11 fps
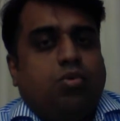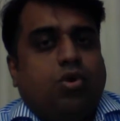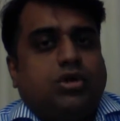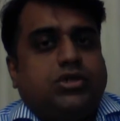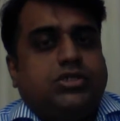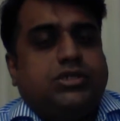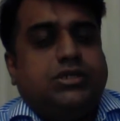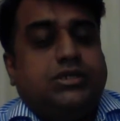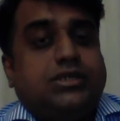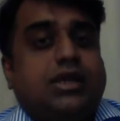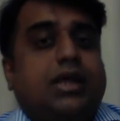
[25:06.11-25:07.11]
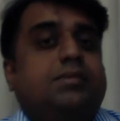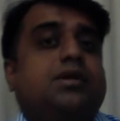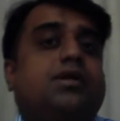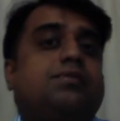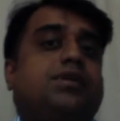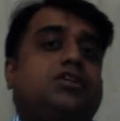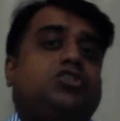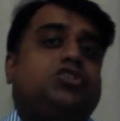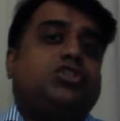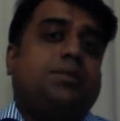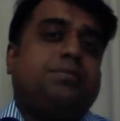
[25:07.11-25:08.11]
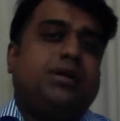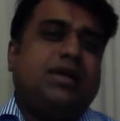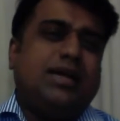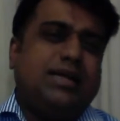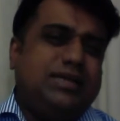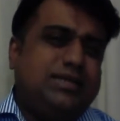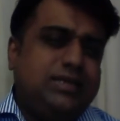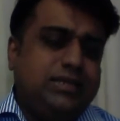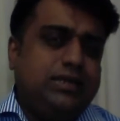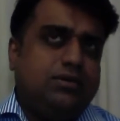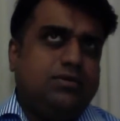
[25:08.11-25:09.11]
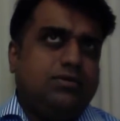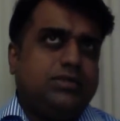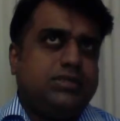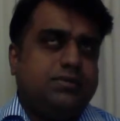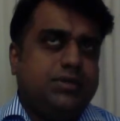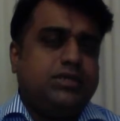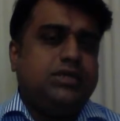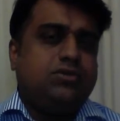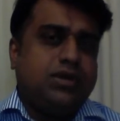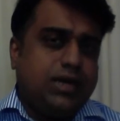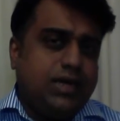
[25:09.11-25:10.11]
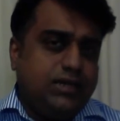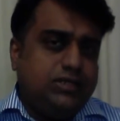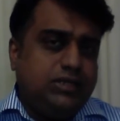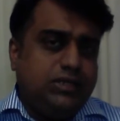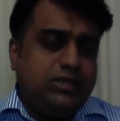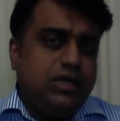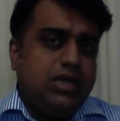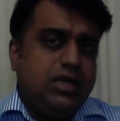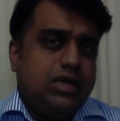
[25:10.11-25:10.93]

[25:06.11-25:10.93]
what is described in Revelation chapter 19 or 17 or 19,